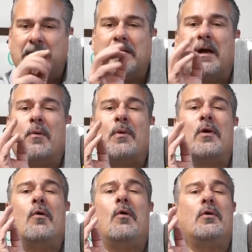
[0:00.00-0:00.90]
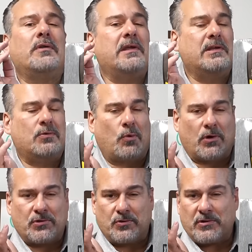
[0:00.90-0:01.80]
And we all need
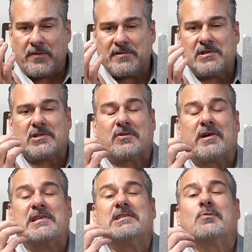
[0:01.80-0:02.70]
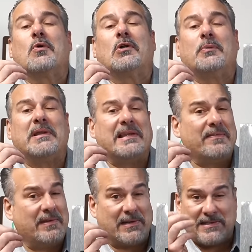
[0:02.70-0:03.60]
torque screwdrivers in this crazy world we
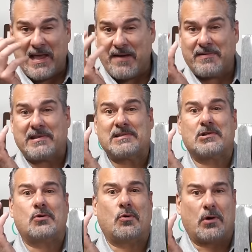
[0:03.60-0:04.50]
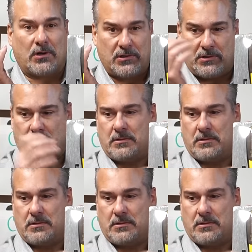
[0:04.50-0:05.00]
live in because everything's a Torx,